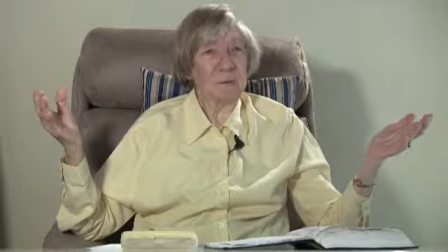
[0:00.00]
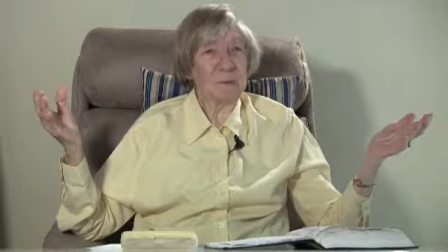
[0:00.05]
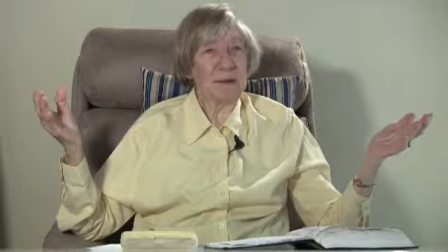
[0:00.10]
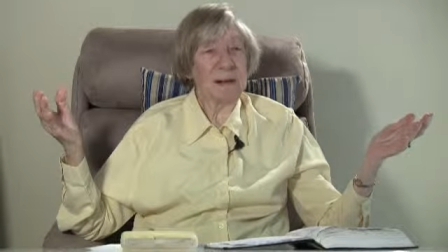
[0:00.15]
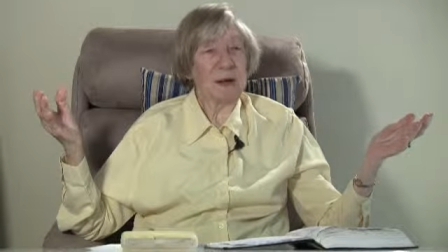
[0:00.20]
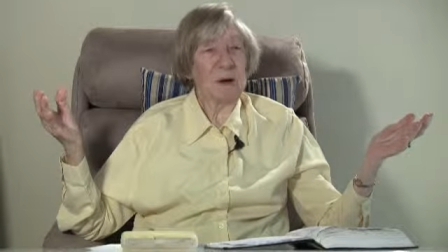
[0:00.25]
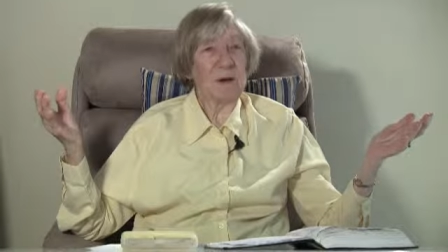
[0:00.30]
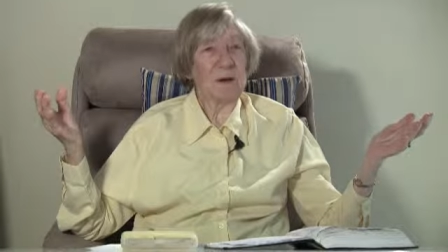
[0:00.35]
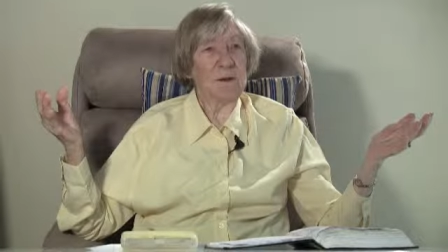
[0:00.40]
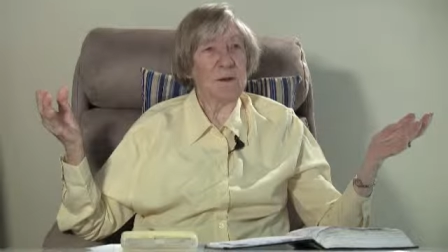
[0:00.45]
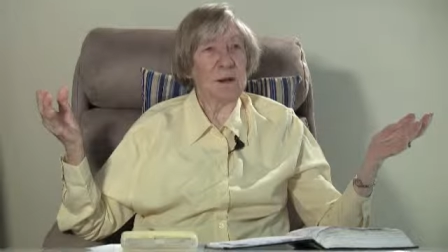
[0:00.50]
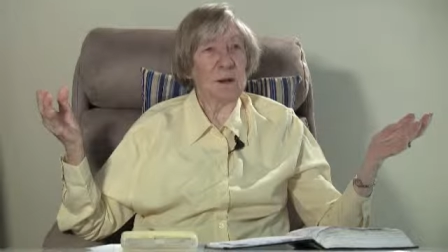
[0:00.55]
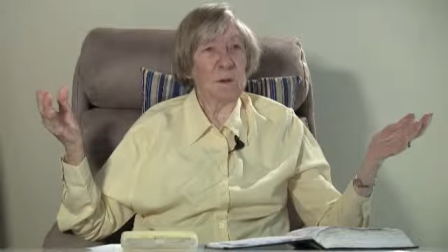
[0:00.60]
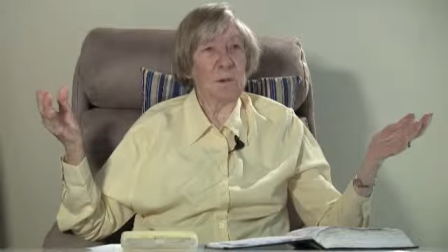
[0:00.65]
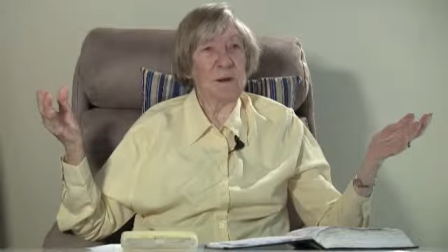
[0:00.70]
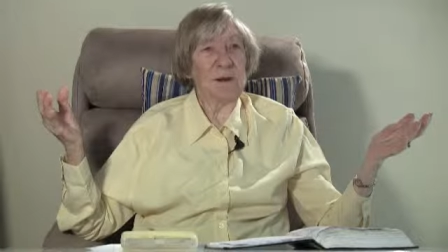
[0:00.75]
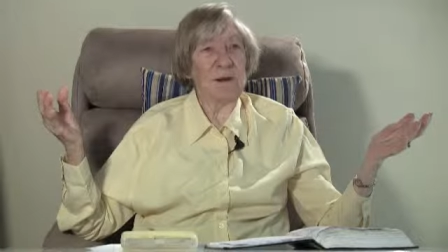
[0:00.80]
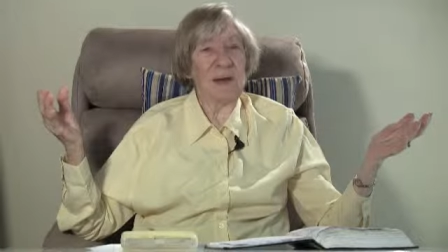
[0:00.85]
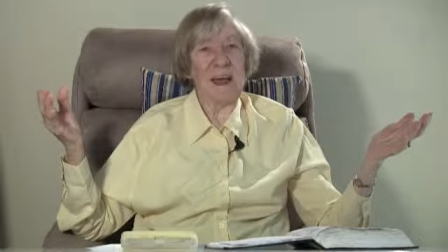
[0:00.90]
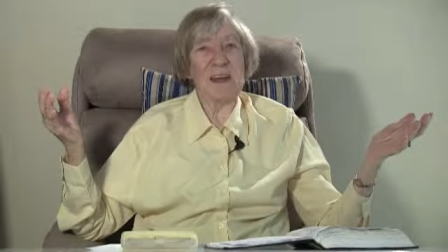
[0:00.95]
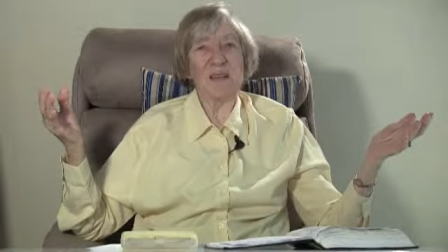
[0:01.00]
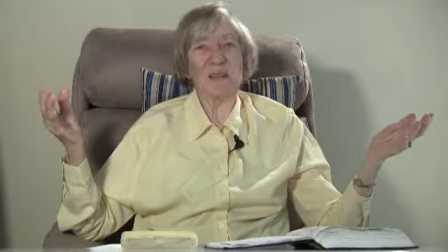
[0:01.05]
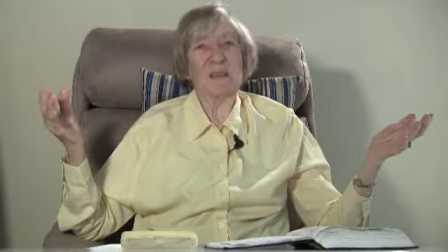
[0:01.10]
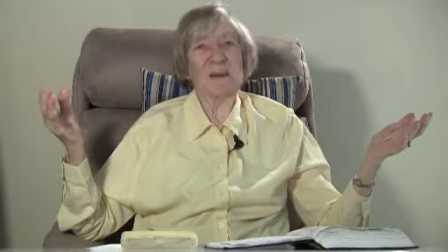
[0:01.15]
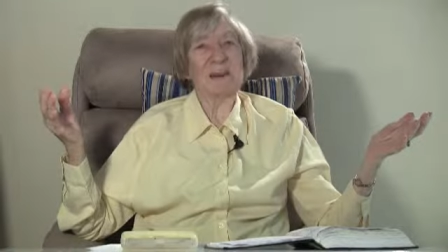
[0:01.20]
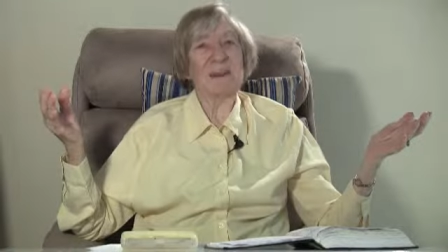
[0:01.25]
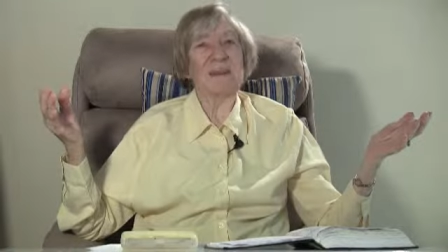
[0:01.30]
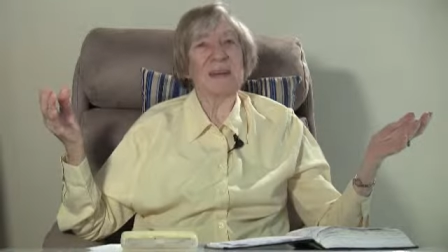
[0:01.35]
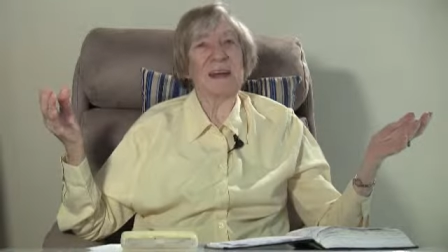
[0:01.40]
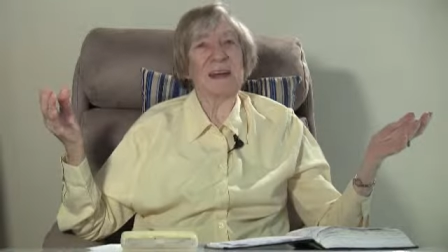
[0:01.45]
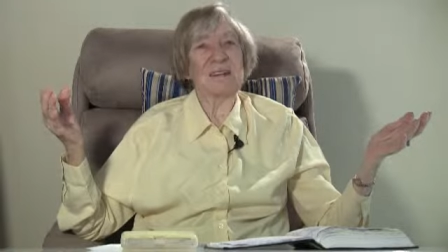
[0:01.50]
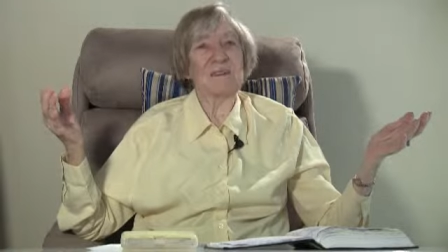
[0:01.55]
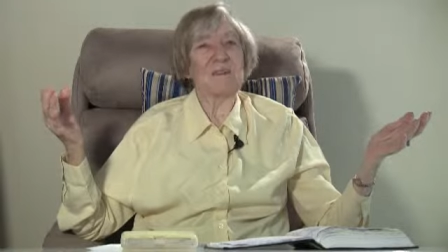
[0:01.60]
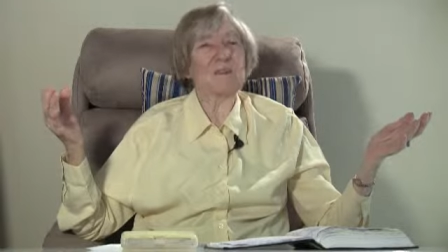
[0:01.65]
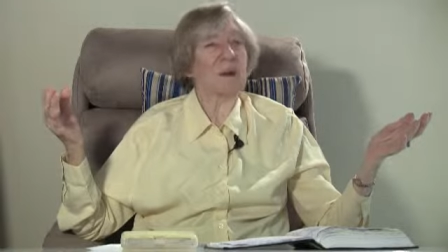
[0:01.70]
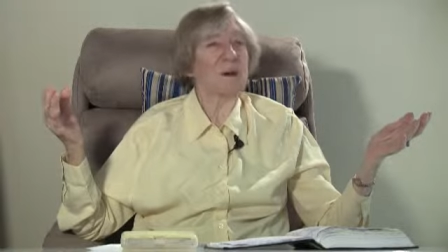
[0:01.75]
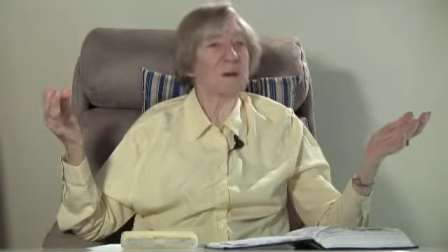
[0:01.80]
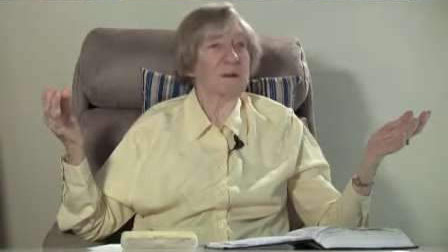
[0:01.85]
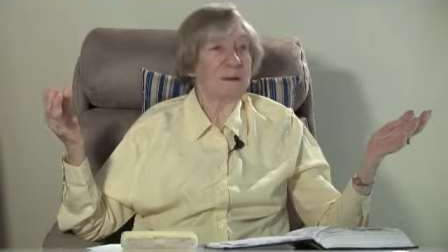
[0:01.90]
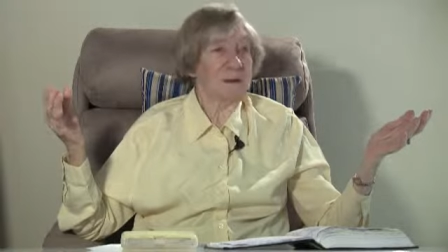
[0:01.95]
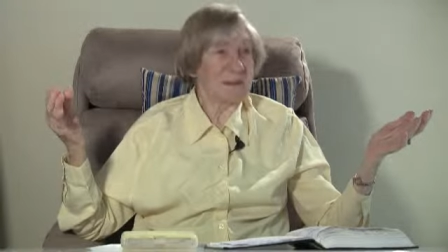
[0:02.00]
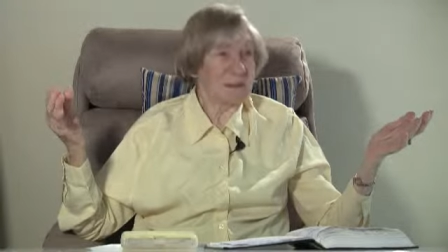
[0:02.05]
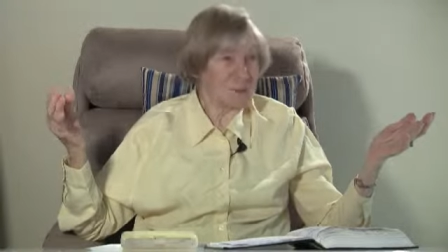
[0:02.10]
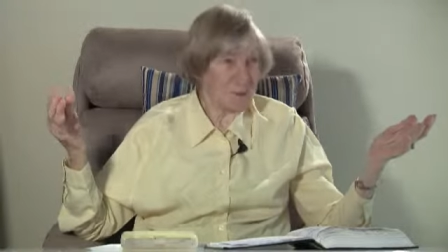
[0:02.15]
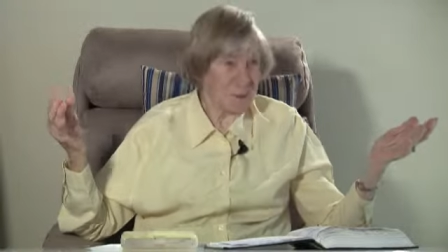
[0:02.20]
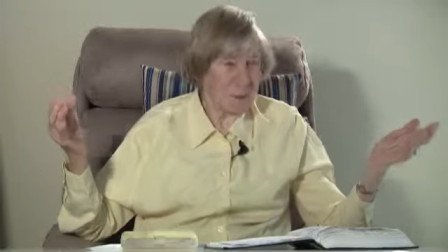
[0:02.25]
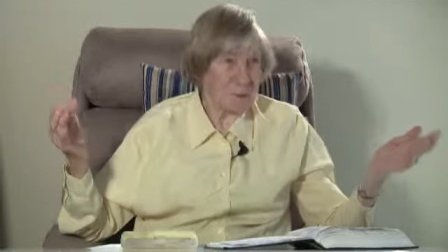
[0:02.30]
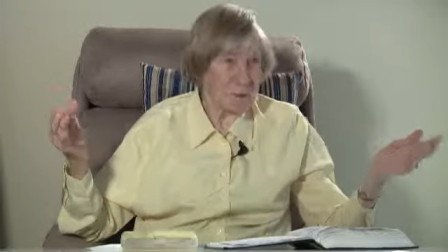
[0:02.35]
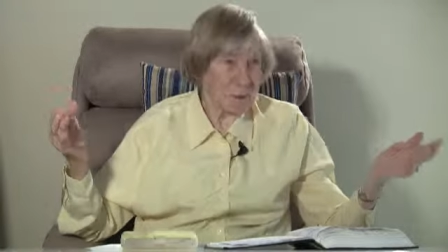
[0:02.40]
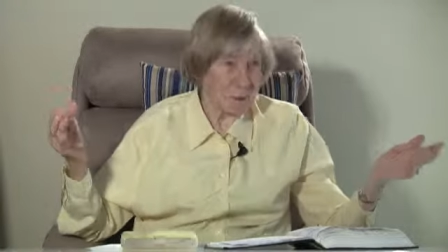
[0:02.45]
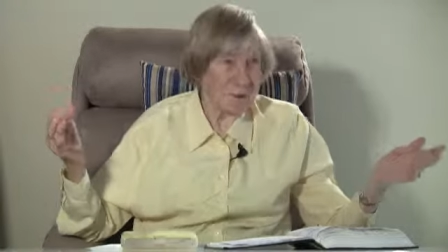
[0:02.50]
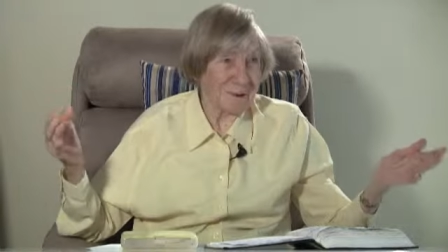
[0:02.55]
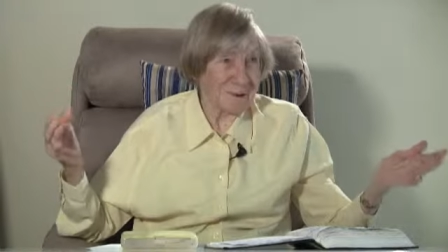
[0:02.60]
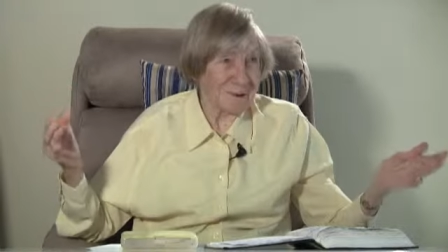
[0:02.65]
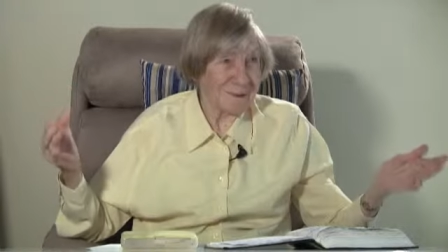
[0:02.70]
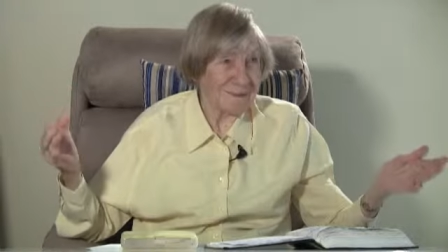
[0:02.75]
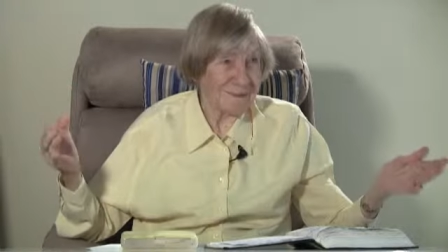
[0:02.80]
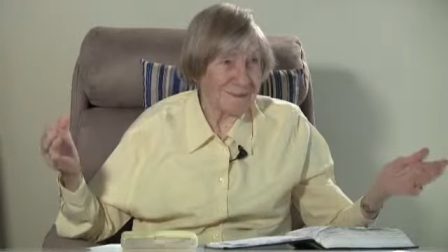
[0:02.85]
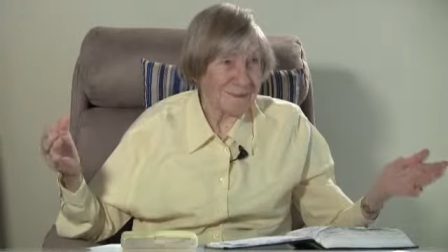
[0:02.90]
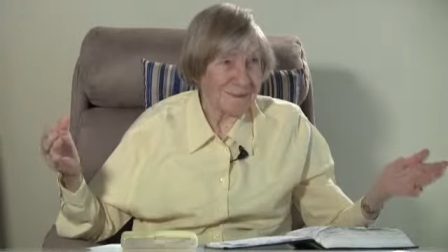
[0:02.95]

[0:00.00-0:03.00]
with no interpretation, and that's totally scriptural.